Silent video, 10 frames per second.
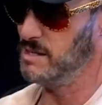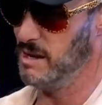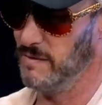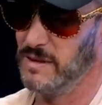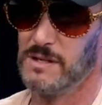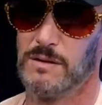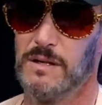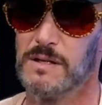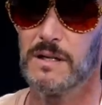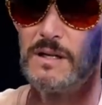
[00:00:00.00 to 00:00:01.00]
off. These are.
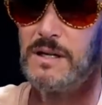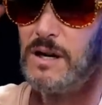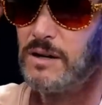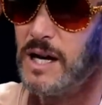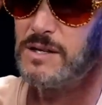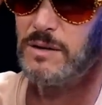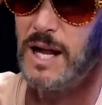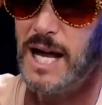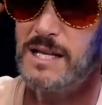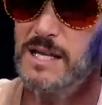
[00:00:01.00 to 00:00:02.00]
Okay. So
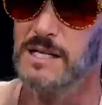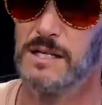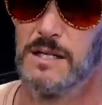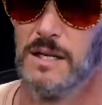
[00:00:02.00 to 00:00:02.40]
not this,